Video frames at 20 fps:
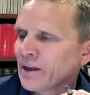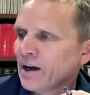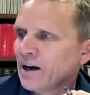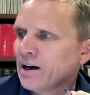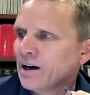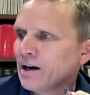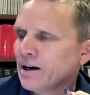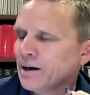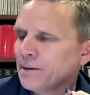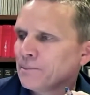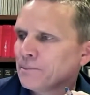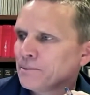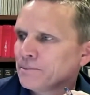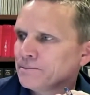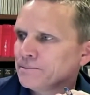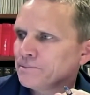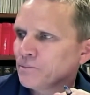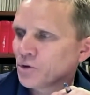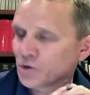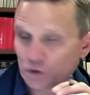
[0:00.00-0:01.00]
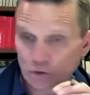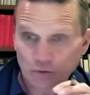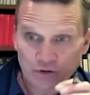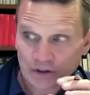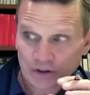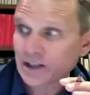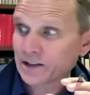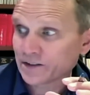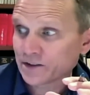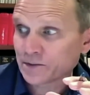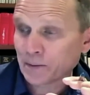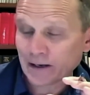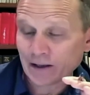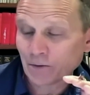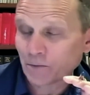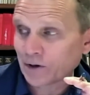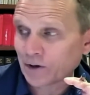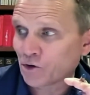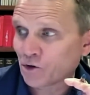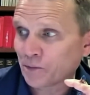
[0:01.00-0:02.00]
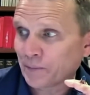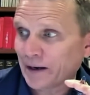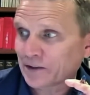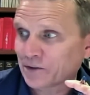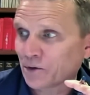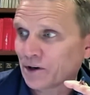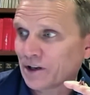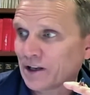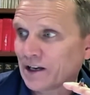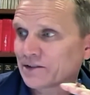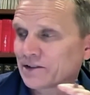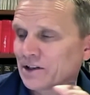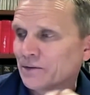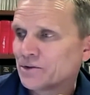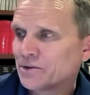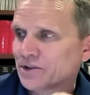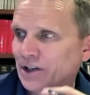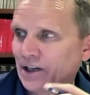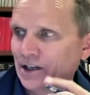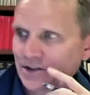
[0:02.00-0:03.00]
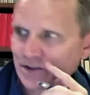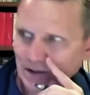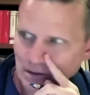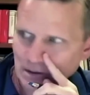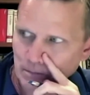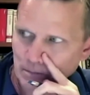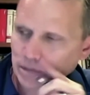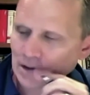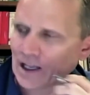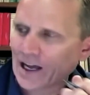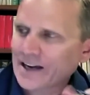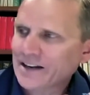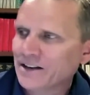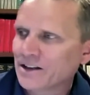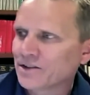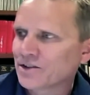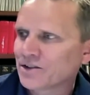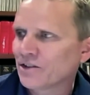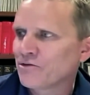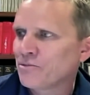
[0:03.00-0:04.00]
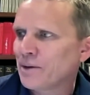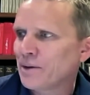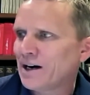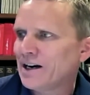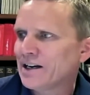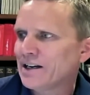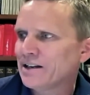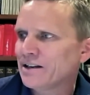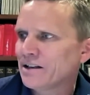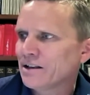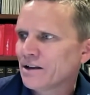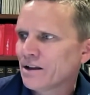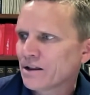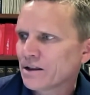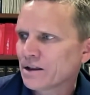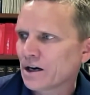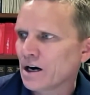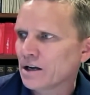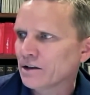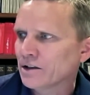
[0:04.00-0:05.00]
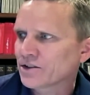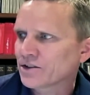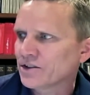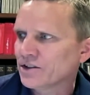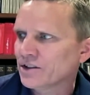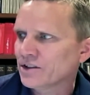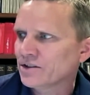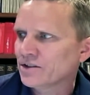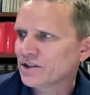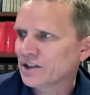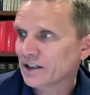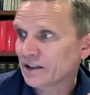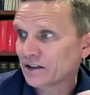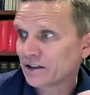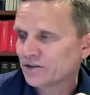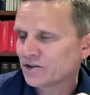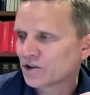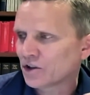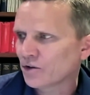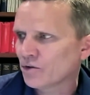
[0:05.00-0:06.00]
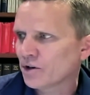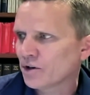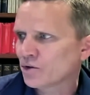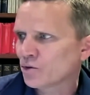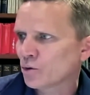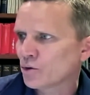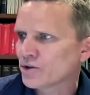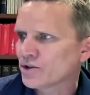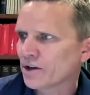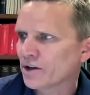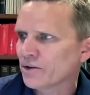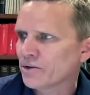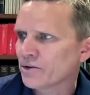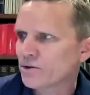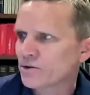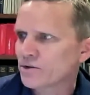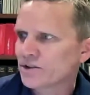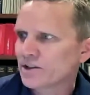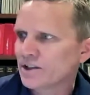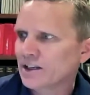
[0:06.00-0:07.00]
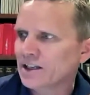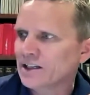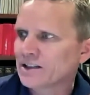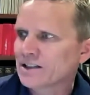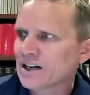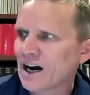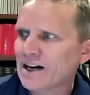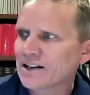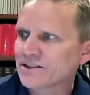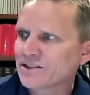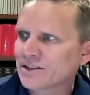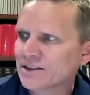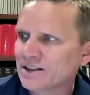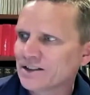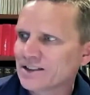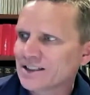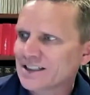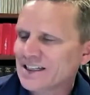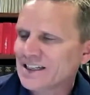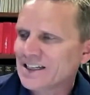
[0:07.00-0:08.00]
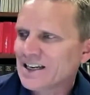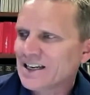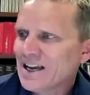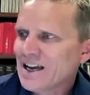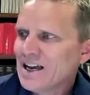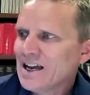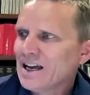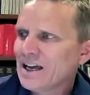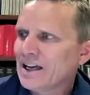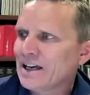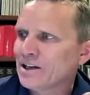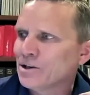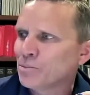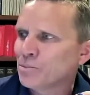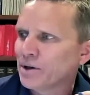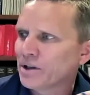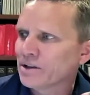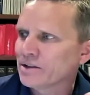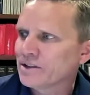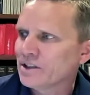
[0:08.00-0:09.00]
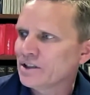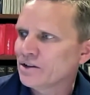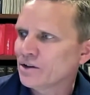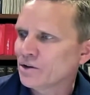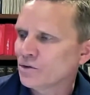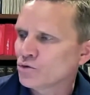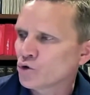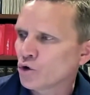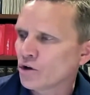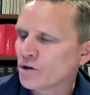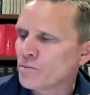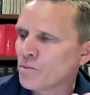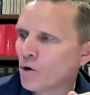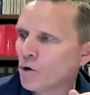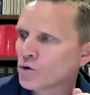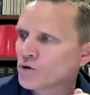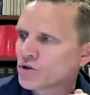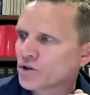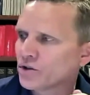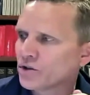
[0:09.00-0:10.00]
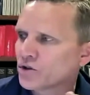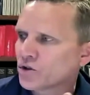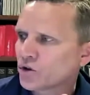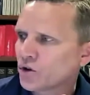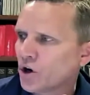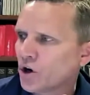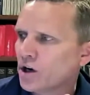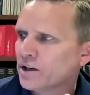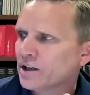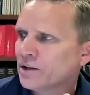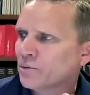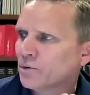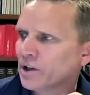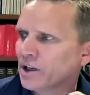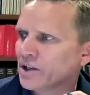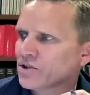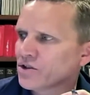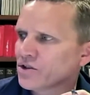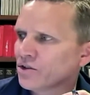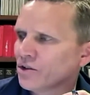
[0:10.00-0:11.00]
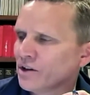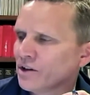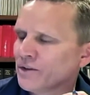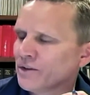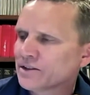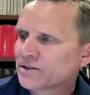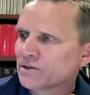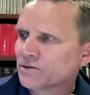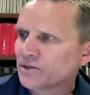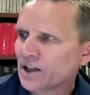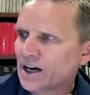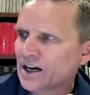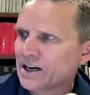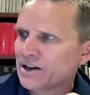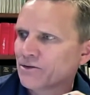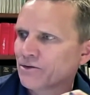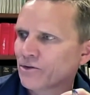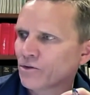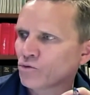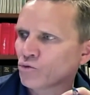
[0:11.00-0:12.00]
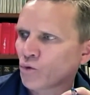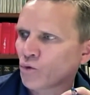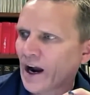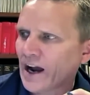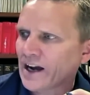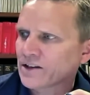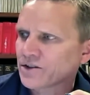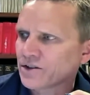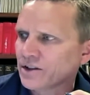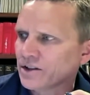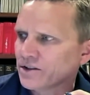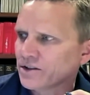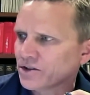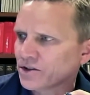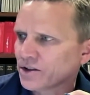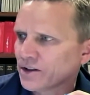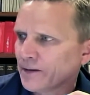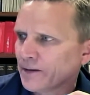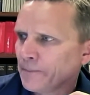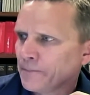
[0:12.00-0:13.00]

um, which are sins, by the way, going back to our last conversation. Blindness of mind, thoughtlessness, inconsiderate towards others, inconstancy, inability to control emotions, thought in relation to the events of life, rashness,